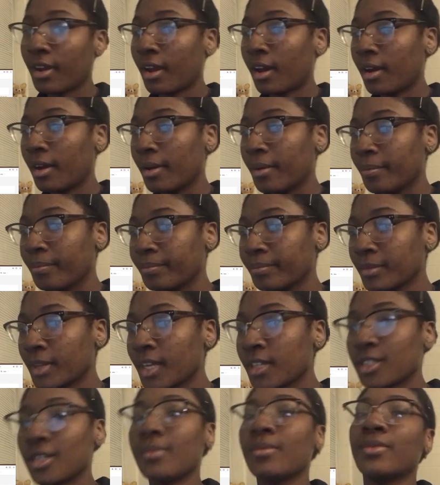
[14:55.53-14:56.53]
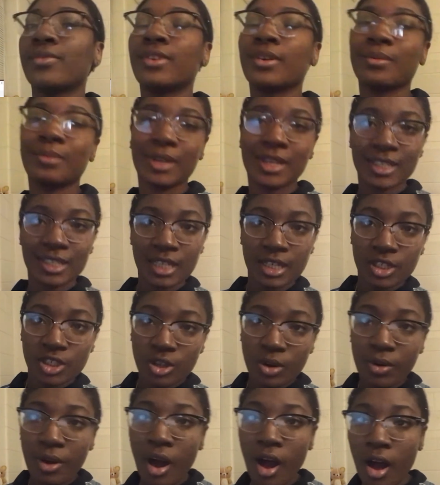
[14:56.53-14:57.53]
um, Drama Fever, because they
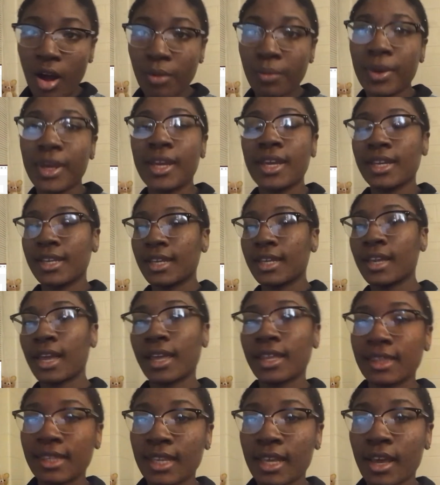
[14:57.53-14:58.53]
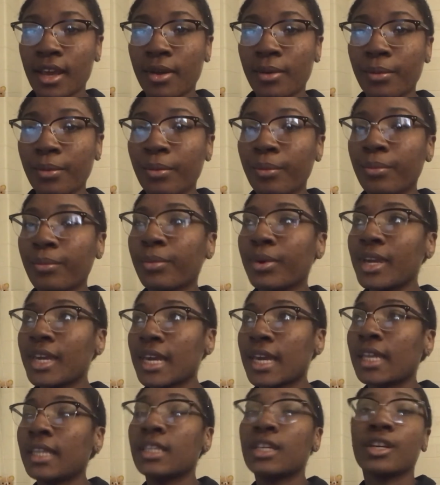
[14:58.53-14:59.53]
show it all week, and then in the
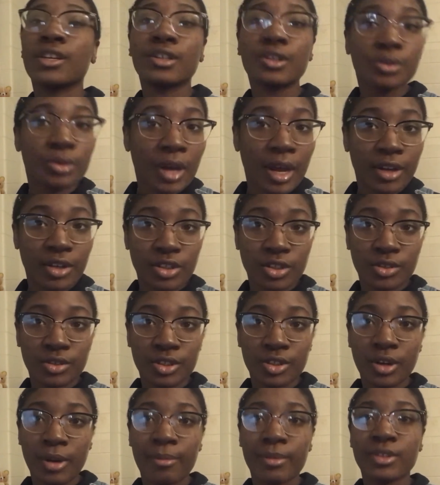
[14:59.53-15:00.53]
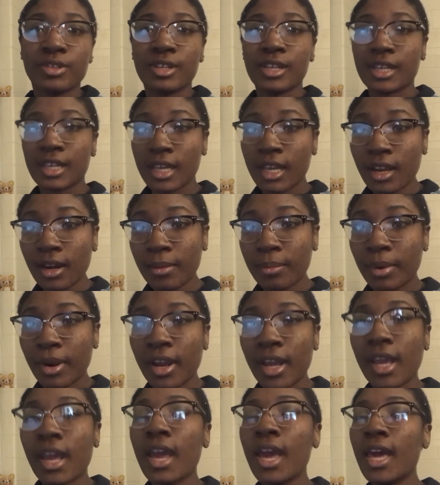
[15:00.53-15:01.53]
weekend they do not show the drama, so you get a
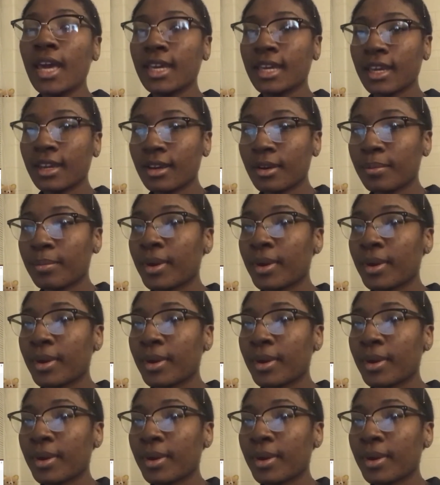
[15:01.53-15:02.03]
break, get your